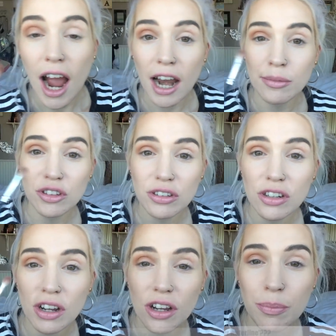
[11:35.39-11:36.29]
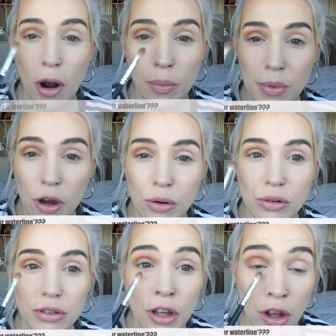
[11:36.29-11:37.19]
and I'm just going to pop
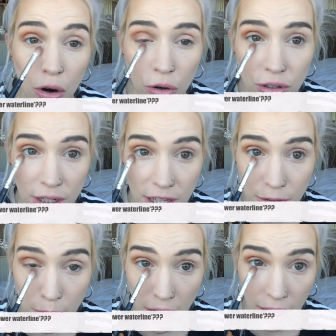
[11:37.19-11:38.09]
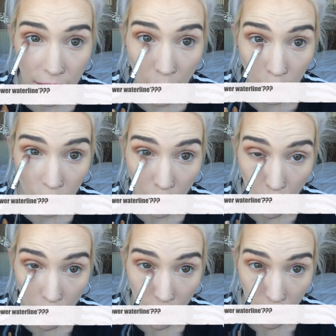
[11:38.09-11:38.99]
those underneath my
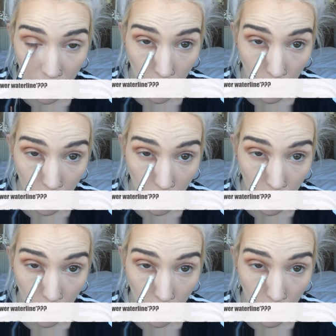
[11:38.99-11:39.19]
lower